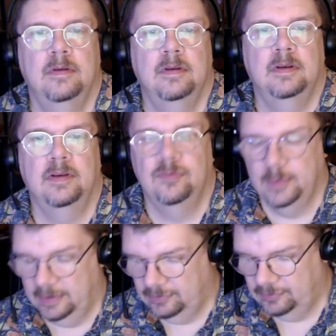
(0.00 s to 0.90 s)
That gives me
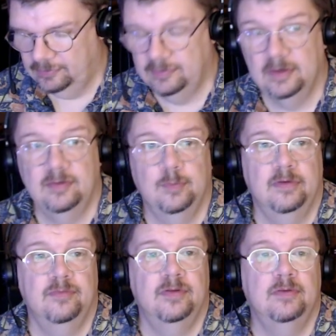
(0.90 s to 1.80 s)
a 6 in one
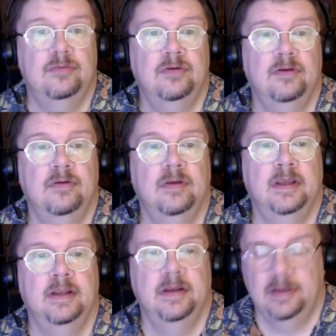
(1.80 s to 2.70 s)
of those two
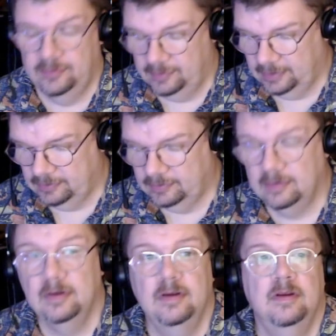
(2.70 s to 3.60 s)
and a 6
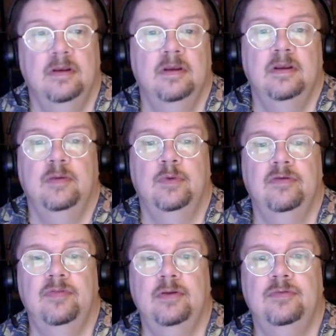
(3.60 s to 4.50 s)
in one
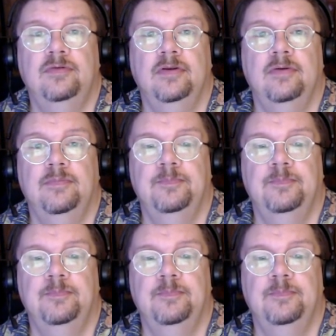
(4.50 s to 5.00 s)
of those two.